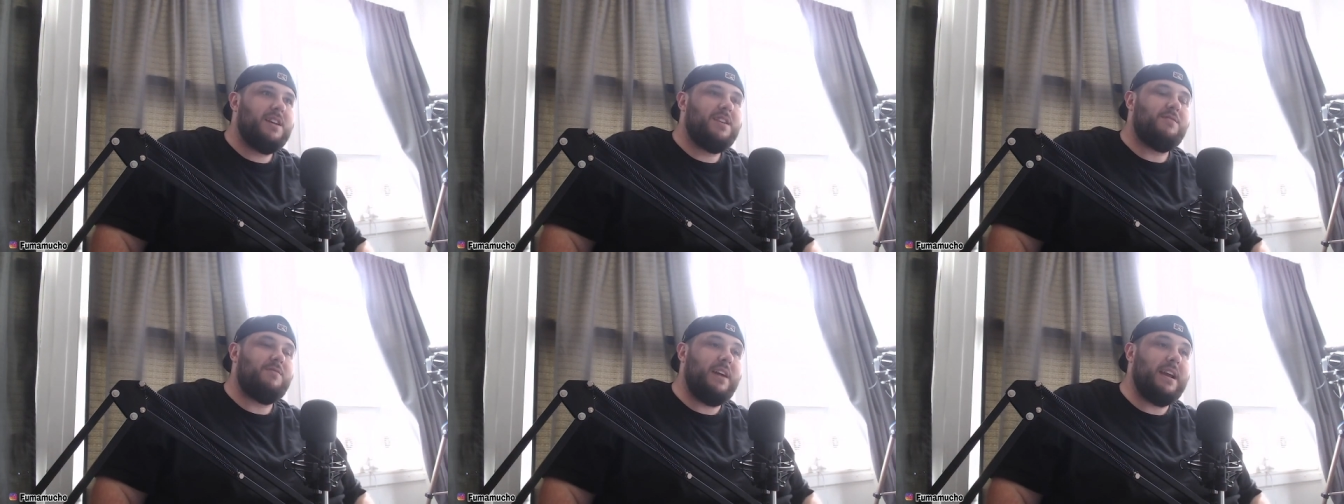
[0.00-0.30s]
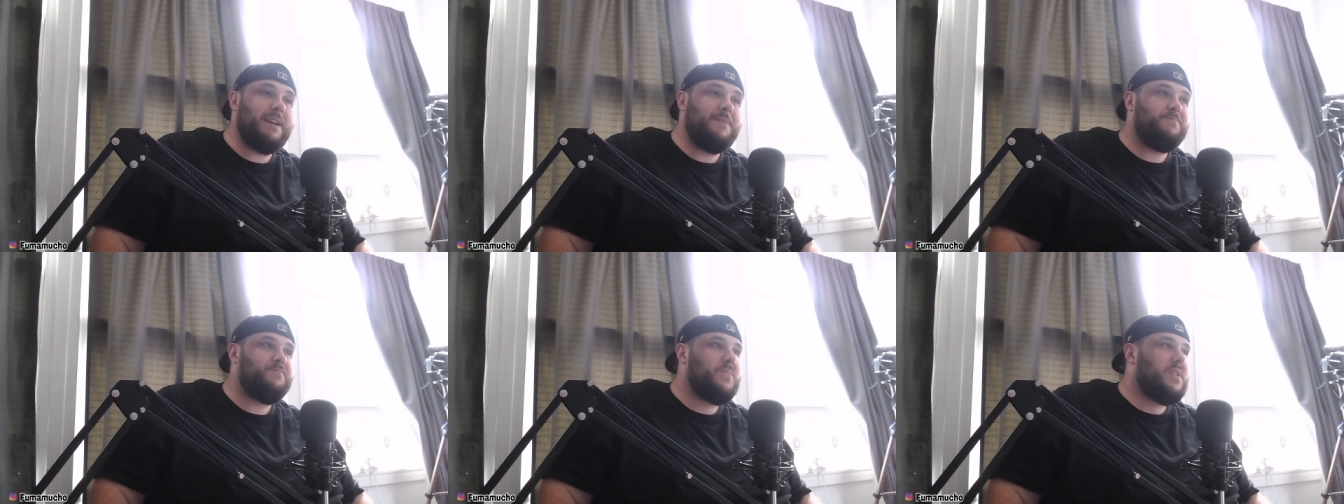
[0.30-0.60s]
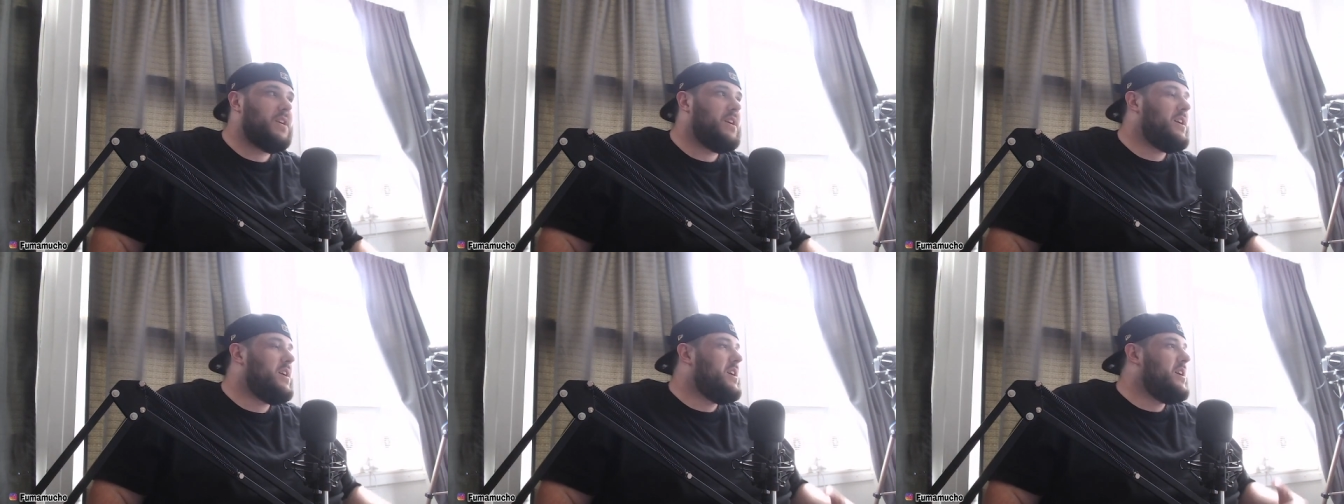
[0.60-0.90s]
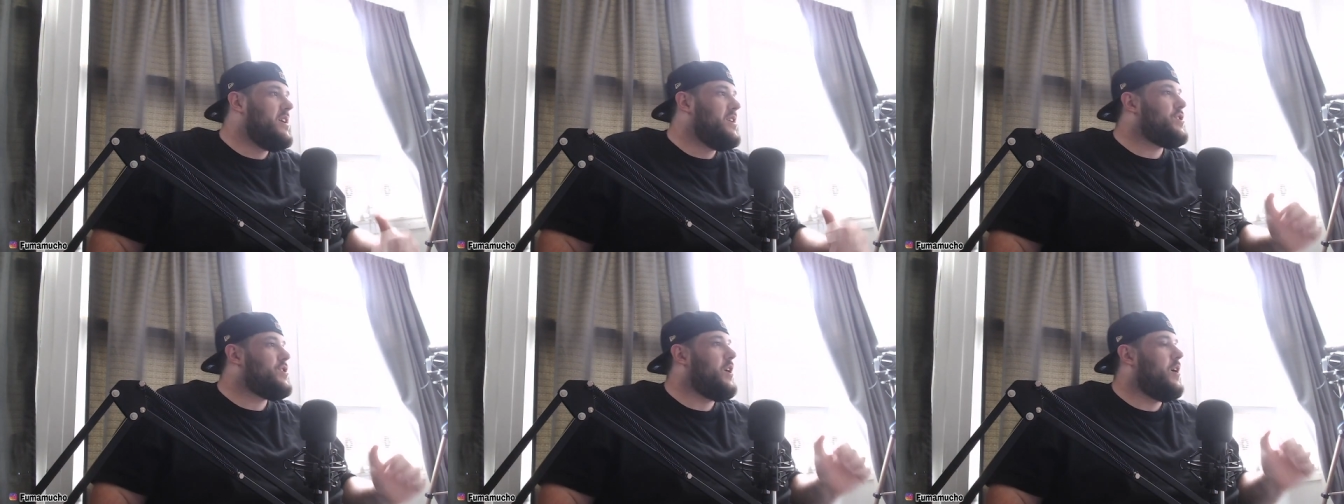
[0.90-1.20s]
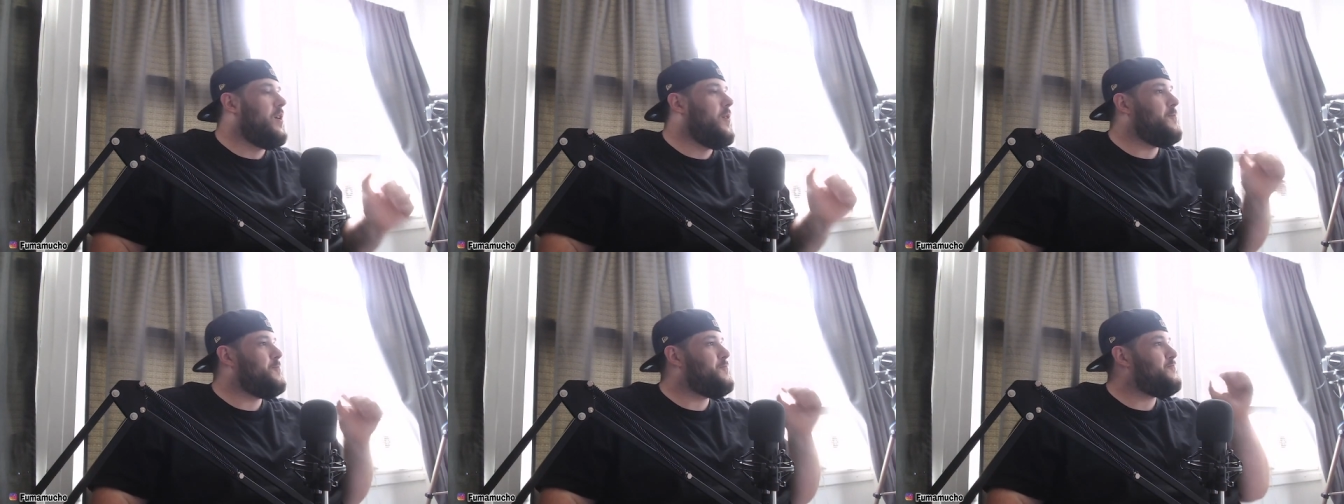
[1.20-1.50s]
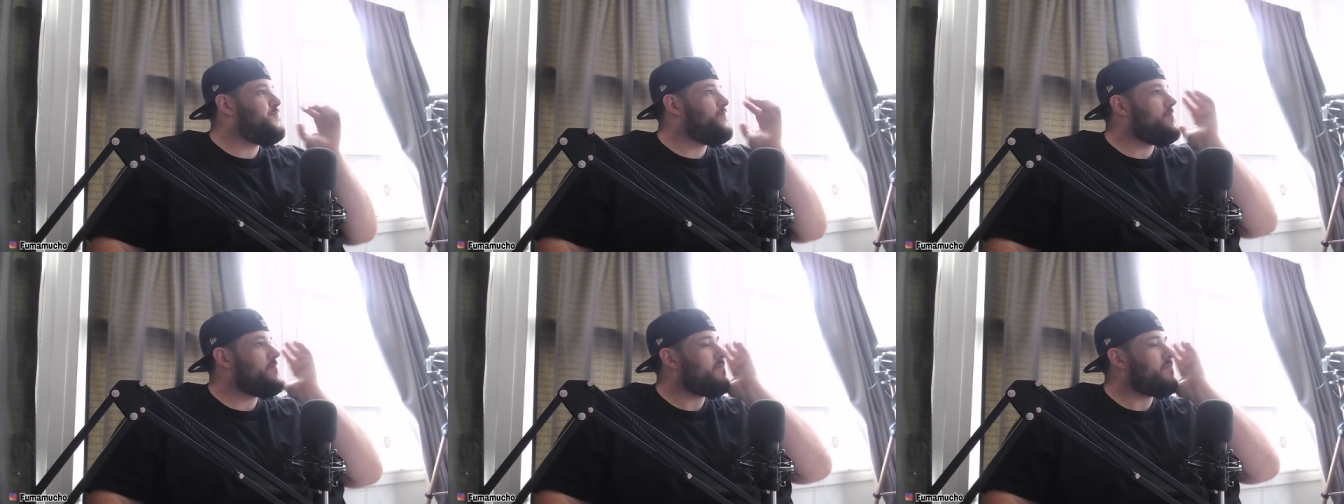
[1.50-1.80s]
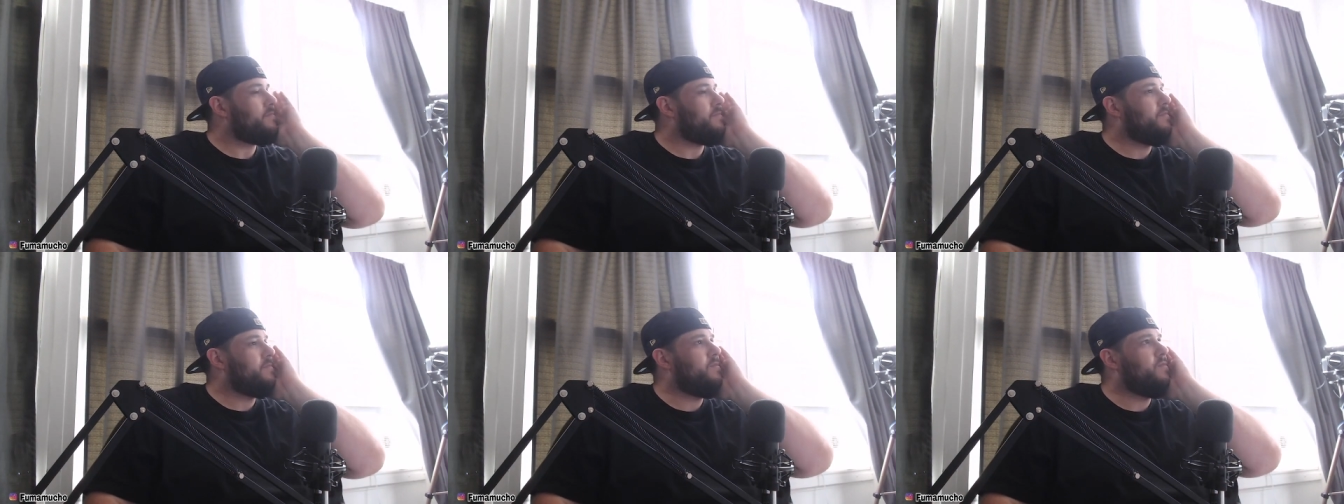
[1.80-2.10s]
Right? So
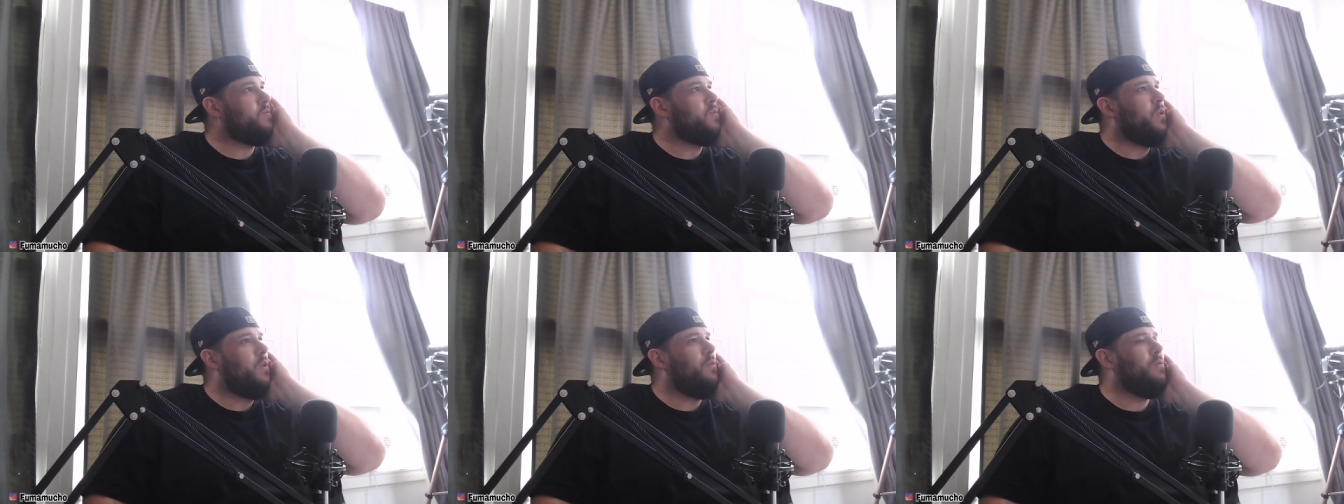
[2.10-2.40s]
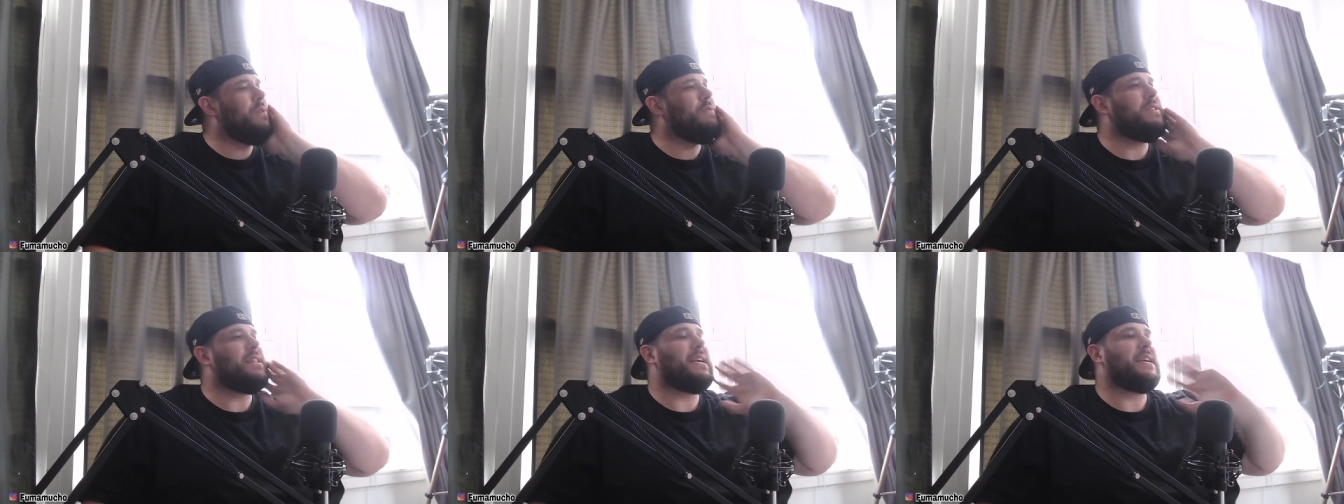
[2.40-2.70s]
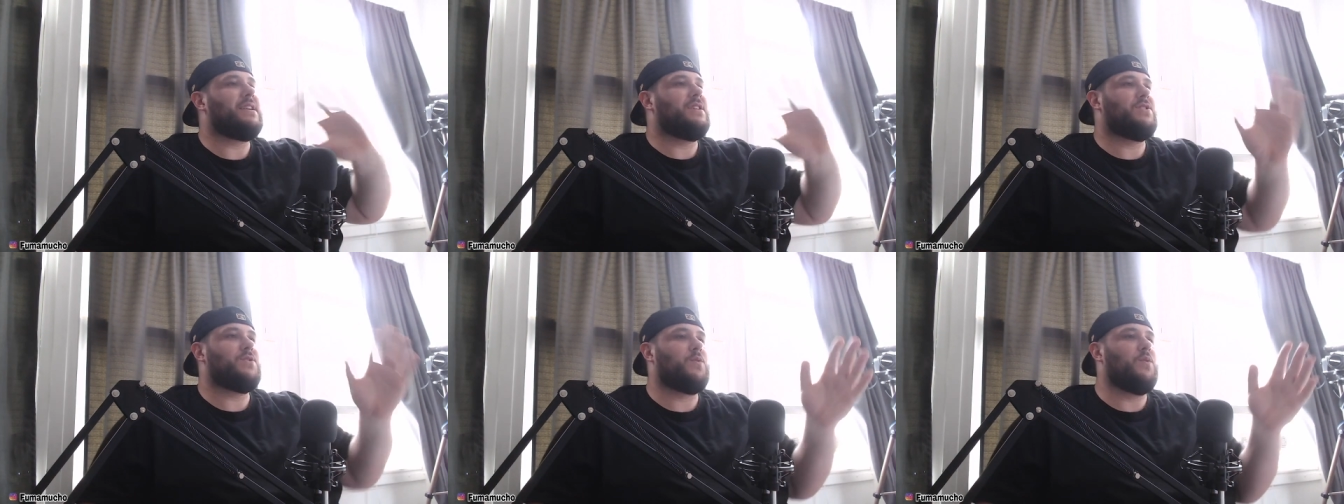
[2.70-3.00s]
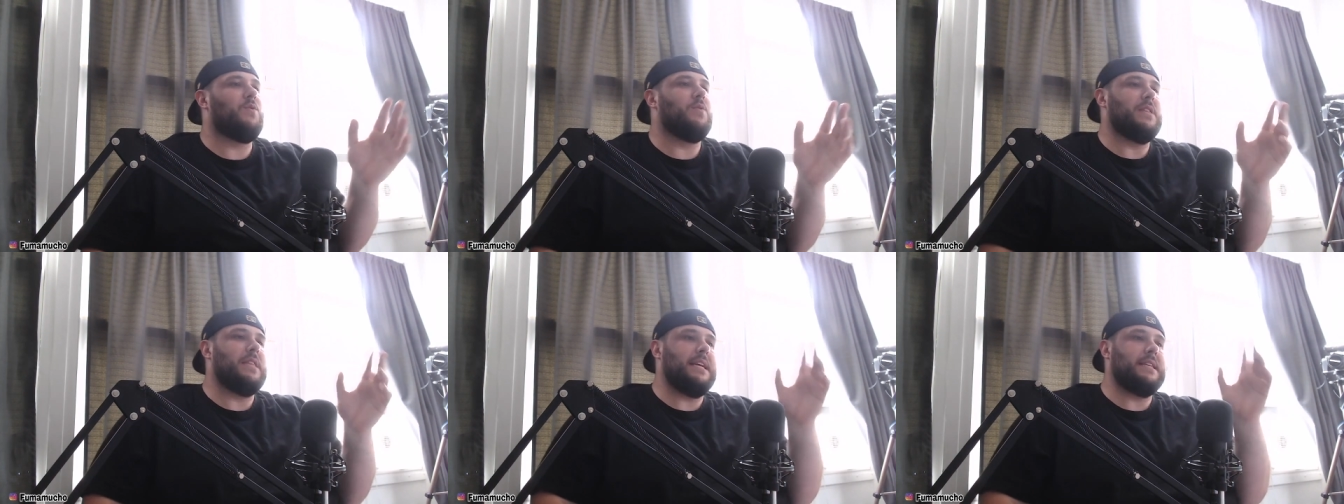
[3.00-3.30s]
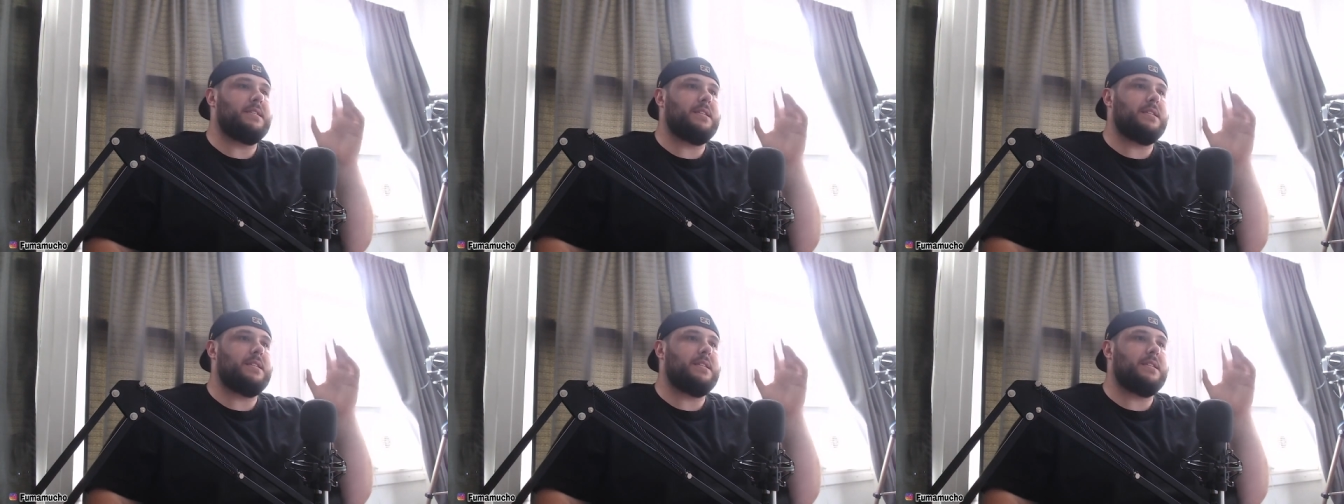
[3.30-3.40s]
we were like, screw it.